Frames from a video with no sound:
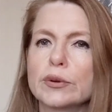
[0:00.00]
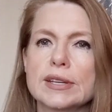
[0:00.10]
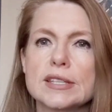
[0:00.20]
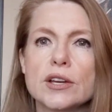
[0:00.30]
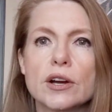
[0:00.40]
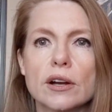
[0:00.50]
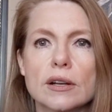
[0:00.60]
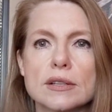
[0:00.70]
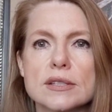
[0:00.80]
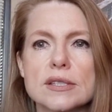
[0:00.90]
breezy
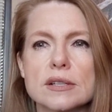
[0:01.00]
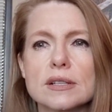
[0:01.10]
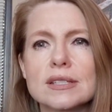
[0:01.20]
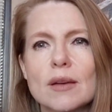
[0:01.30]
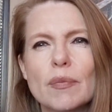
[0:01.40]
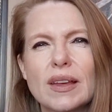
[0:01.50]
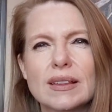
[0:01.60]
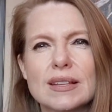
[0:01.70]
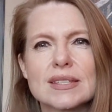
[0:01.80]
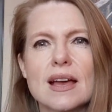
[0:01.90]
curtains or
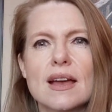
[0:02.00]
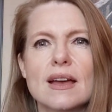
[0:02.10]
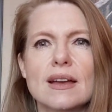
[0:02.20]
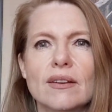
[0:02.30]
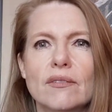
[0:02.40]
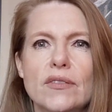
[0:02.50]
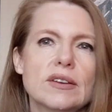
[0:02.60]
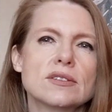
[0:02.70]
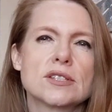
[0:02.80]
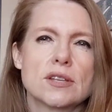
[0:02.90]
something that
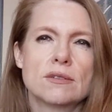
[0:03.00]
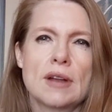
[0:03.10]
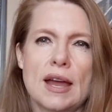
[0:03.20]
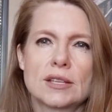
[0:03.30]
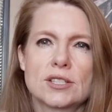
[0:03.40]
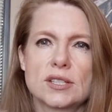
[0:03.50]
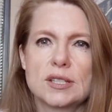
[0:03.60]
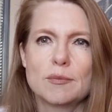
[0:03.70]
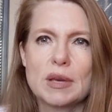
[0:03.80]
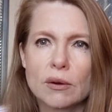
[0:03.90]
feels so nice
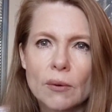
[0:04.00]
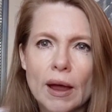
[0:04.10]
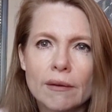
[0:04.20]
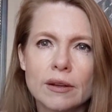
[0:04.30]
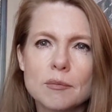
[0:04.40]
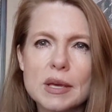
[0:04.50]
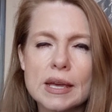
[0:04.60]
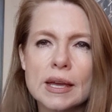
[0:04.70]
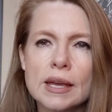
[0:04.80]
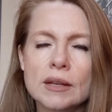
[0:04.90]
just to be around and
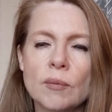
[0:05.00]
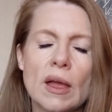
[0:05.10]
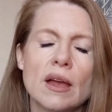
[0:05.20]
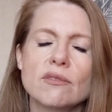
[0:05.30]
be in.